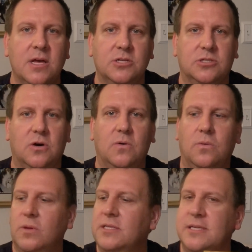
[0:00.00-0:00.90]

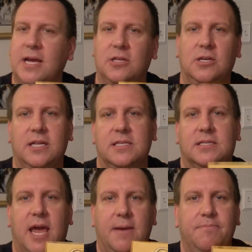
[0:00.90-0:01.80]
So let's take a look at this
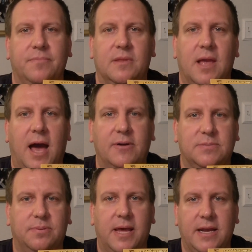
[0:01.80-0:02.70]
game, how it's
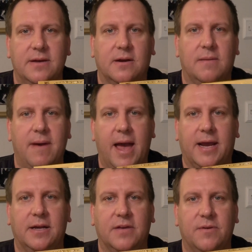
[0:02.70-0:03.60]
played, and I'll come back
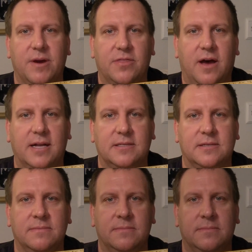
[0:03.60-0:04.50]
and I'll give you my thoughts.